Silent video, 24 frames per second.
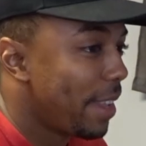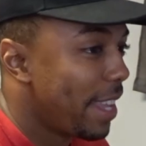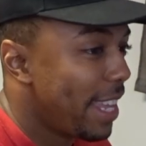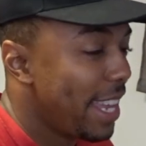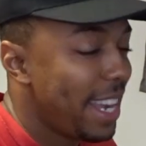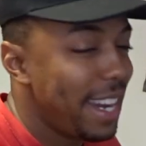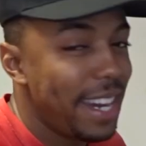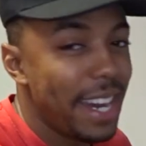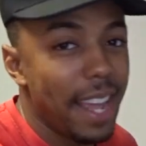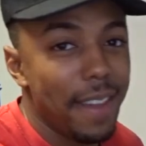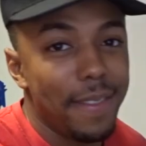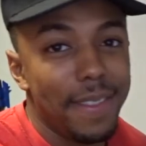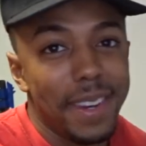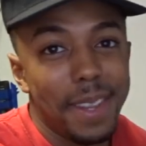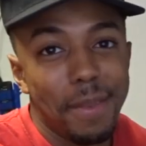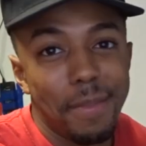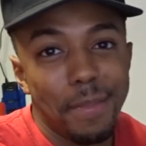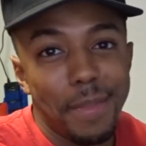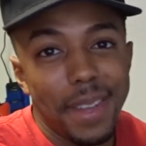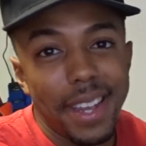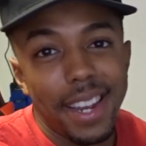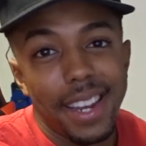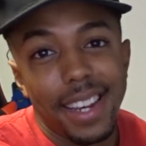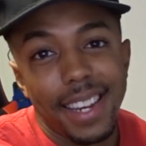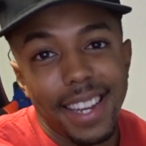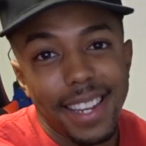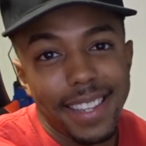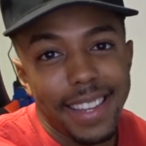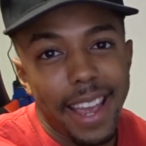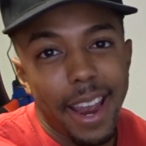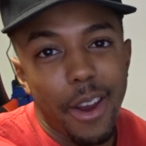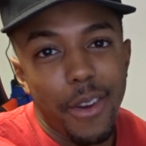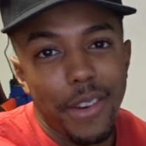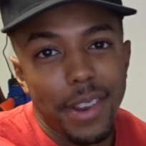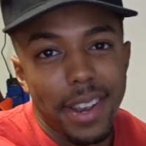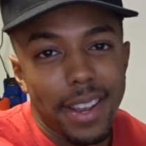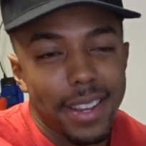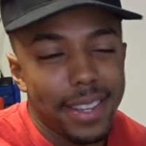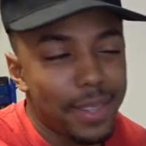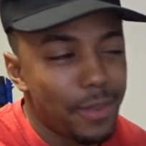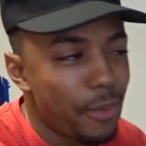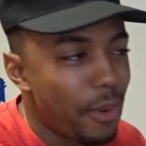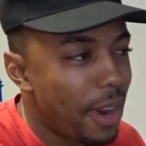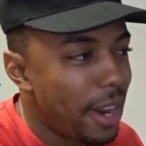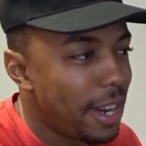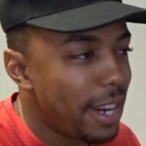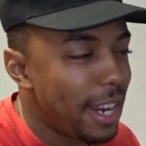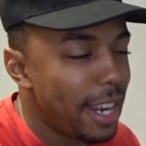he definitely picked these areas
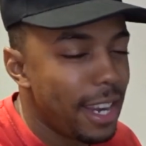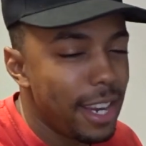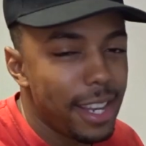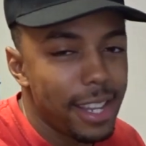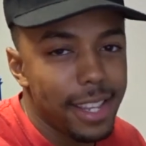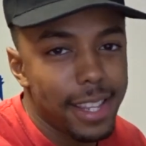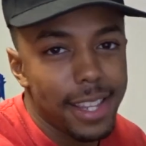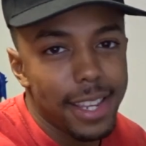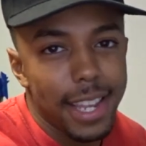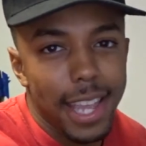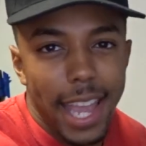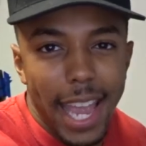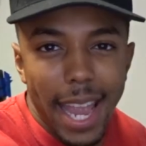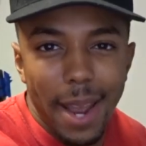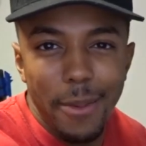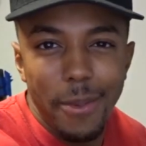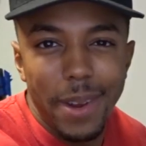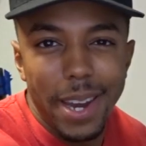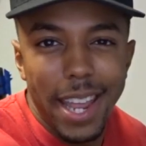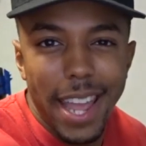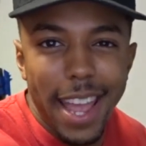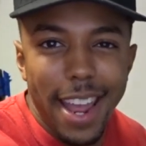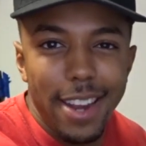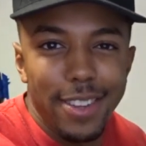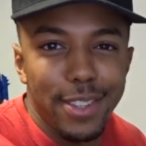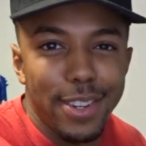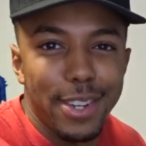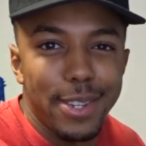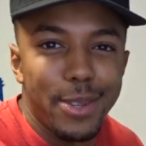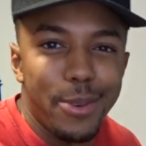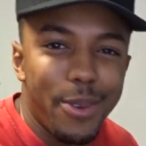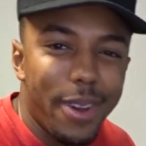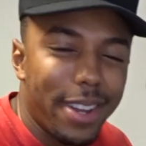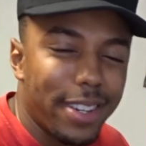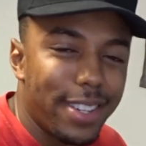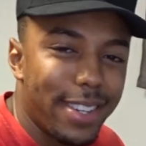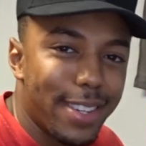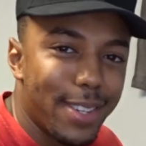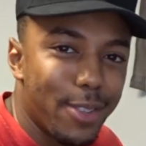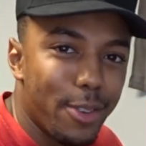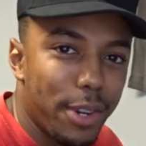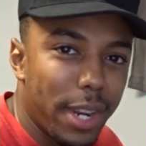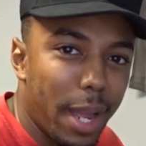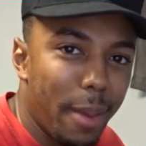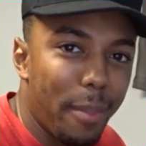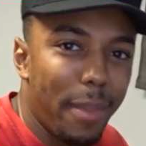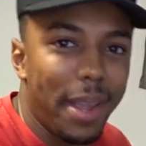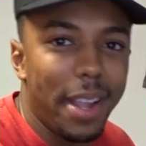where he can't really answer these questions so
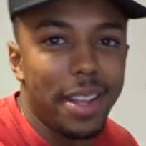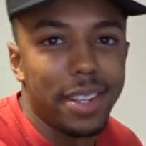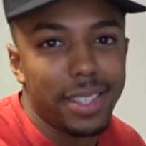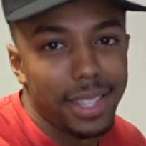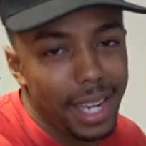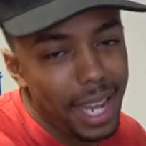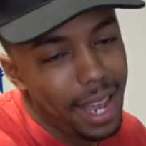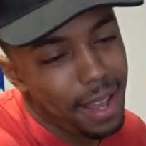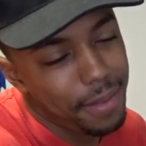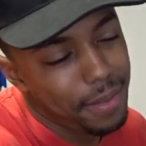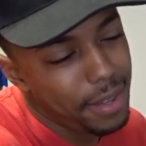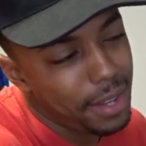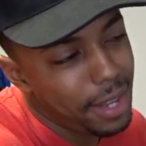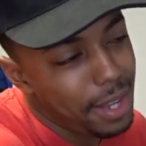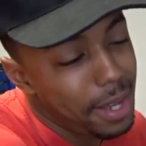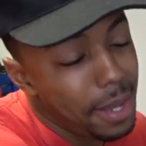it can make us laugh.